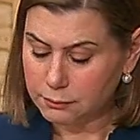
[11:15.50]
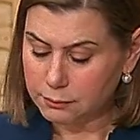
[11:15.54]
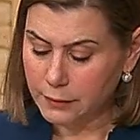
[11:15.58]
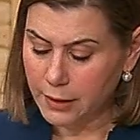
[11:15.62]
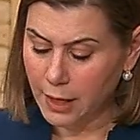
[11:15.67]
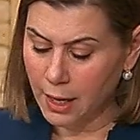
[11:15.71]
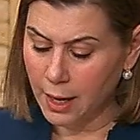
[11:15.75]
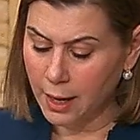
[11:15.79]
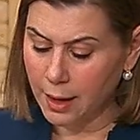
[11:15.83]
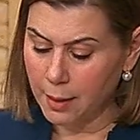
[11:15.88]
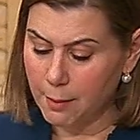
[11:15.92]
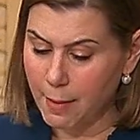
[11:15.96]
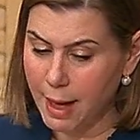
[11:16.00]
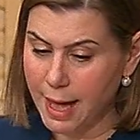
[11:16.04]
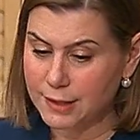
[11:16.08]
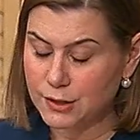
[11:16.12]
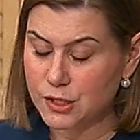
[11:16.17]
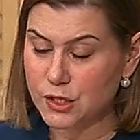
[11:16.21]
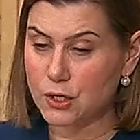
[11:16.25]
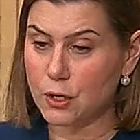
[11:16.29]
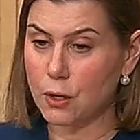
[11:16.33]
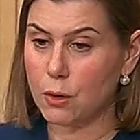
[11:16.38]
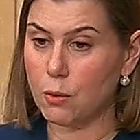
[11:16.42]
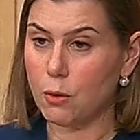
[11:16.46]
And
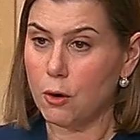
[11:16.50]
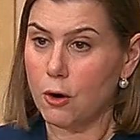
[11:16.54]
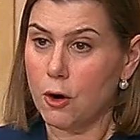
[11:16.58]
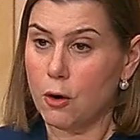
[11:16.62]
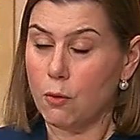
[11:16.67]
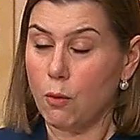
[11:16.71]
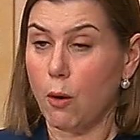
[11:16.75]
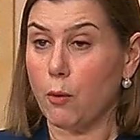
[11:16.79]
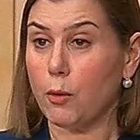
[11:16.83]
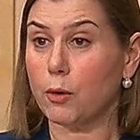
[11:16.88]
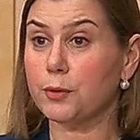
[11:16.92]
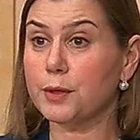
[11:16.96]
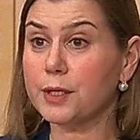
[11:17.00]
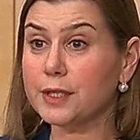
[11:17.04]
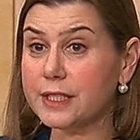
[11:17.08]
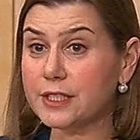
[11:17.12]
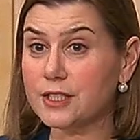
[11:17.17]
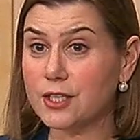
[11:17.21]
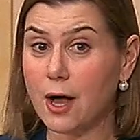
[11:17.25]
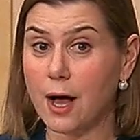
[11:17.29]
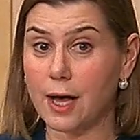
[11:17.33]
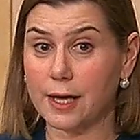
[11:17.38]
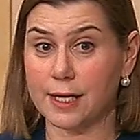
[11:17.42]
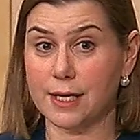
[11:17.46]
so what we're really
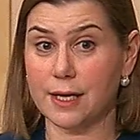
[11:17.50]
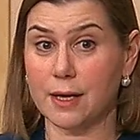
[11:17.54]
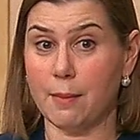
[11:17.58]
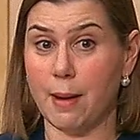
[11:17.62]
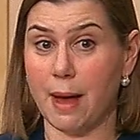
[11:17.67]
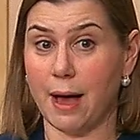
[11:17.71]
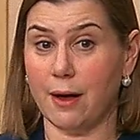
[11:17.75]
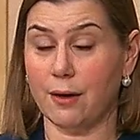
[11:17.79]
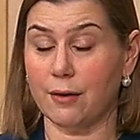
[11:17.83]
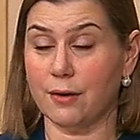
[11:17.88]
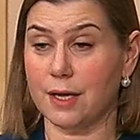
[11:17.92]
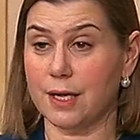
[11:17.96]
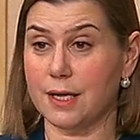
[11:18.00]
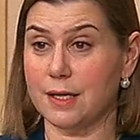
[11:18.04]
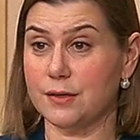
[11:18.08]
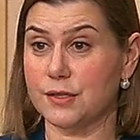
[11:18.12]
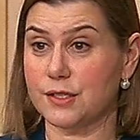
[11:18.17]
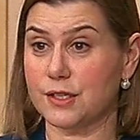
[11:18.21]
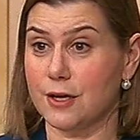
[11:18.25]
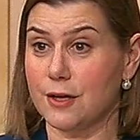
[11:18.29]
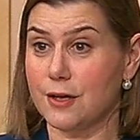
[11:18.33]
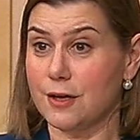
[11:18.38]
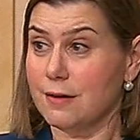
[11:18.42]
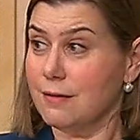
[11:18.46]
talking about
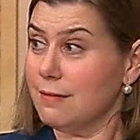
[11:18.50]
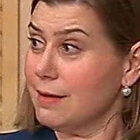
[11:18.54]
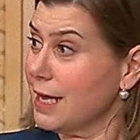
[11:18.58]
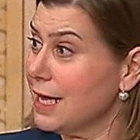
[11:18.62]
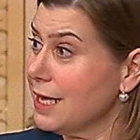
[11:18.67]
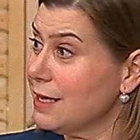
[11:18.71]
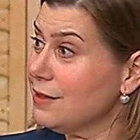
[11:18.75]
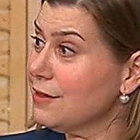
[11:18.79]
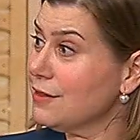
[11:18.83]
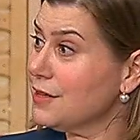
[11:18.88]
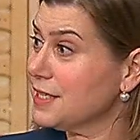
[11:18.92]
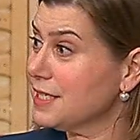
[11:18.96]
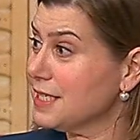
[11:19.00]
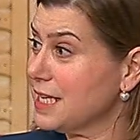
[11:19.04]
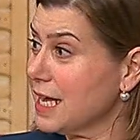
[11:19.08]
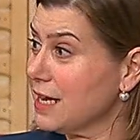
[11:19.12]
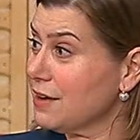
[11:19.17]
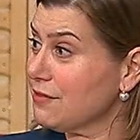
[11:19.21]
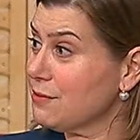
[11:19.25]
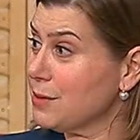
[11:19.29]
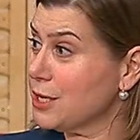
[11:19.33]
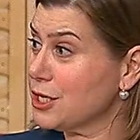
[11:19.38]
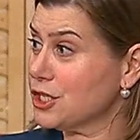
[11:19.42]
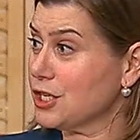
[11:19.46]
is, in the state
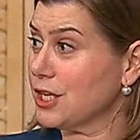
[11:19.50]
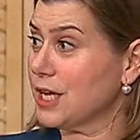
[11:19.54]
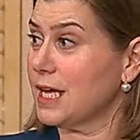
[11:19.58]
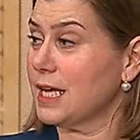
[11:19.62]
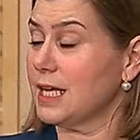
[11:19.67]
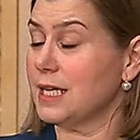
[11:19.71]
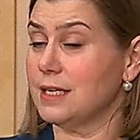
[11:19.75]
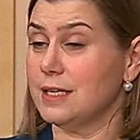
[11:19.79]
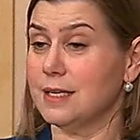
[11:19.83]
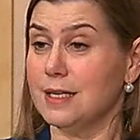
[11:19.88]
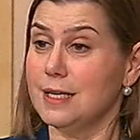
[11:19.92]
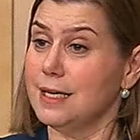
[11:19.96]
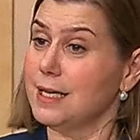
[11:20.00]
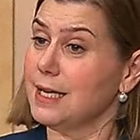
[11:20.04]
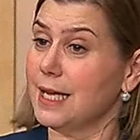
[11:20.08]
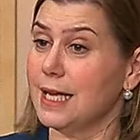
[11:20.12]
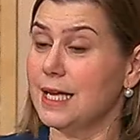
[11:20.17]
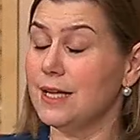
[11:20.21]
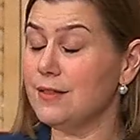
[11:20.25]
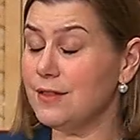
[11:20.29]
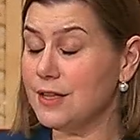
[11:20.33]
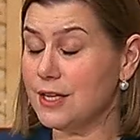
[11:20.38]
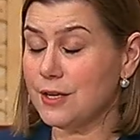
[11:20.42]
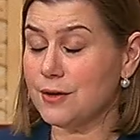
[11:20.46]
of Michigan,
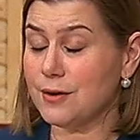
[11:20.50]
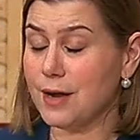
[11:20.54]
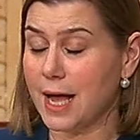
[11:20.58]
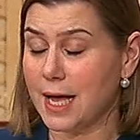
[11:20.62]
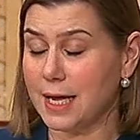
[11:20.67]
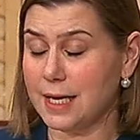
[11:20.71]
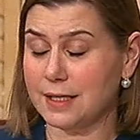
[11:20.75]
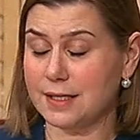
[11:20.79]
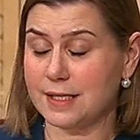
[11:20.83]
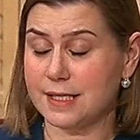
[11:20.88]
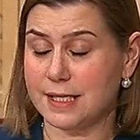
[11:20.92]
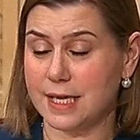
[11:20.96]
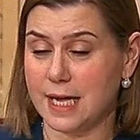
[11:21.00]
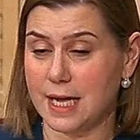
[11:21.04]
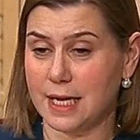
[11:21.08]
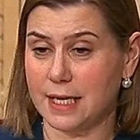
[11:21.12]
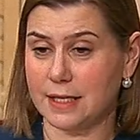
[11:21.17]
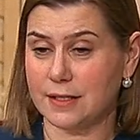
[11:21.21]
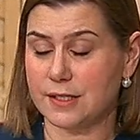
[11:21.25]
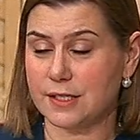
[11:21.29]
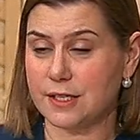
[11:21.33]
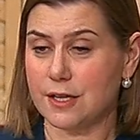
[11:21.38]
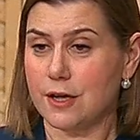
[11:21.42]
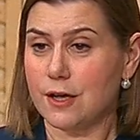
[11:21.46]
in the United
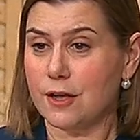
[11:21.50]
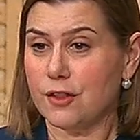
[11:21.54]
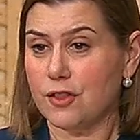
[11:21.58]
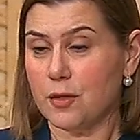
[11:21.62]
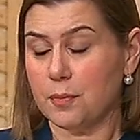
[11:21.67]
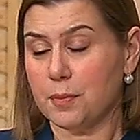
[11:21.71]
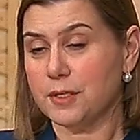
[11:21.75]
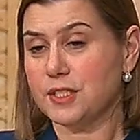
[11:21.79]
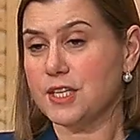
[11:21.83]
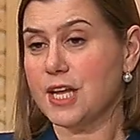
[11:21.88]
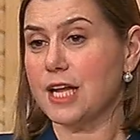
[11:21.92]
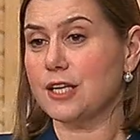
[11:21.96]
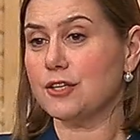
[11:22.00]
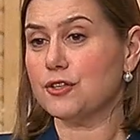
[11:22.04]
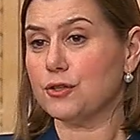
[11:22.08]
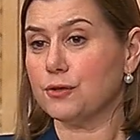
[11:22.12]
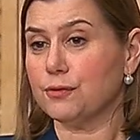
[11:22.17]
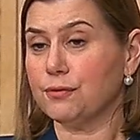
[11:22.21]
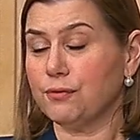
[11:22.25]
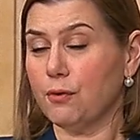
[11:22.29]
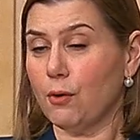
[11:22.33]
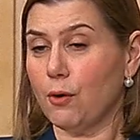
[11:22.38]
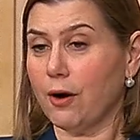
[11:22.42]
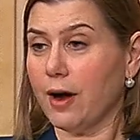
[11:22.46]
States, the potential
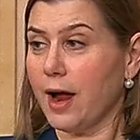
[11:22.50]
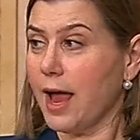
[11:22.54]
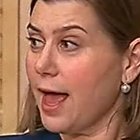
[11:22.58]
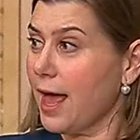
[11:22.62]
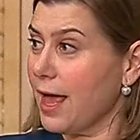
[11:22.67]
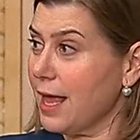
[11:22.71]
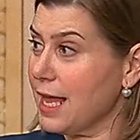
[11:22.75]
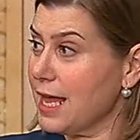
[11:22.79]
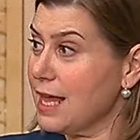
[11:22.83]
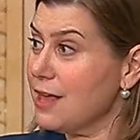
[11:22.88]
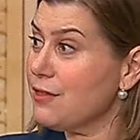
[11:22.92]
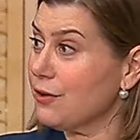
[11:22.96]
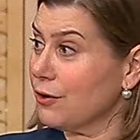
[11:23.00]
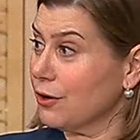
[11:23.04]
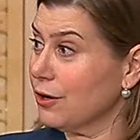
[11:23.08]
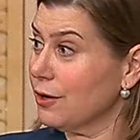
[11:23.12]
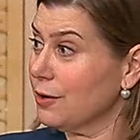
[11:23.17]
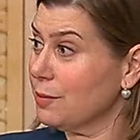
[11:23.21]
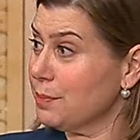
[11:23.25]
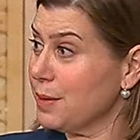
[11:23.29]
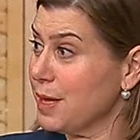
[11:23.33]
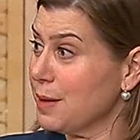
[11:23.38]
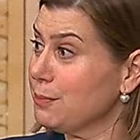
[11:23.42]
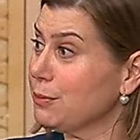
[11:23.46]
for
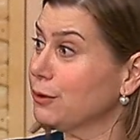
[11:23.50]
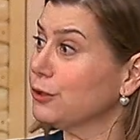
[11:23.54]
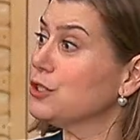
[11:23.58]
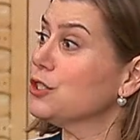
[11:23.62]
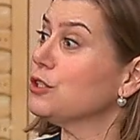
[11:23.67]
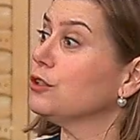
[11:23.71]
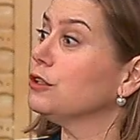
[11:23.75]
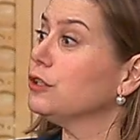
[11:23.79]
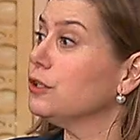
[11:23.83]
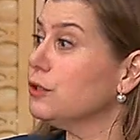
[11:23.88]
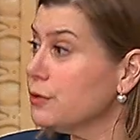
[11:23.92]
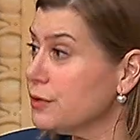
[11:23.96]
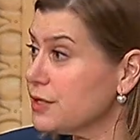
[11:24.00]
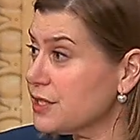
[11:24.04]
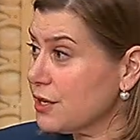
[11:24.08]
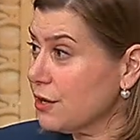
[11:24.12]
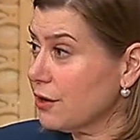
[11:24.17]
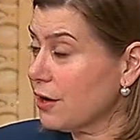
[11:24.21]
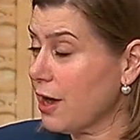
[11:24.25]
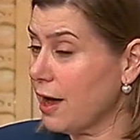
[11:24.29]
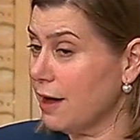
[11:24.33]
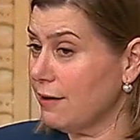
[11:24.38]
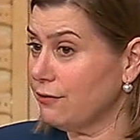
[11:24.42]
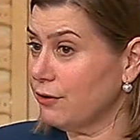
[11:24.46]
either people to lose their
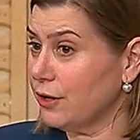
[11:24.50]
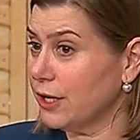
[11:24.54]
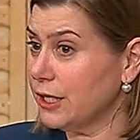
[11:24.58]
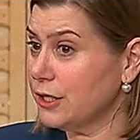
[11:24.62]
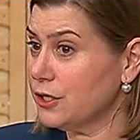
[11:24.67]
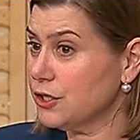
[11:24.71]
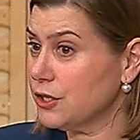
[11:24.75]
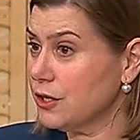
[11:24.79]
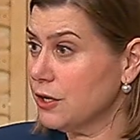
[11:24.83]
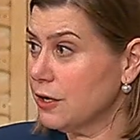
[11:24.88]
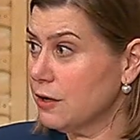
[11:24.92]
coverage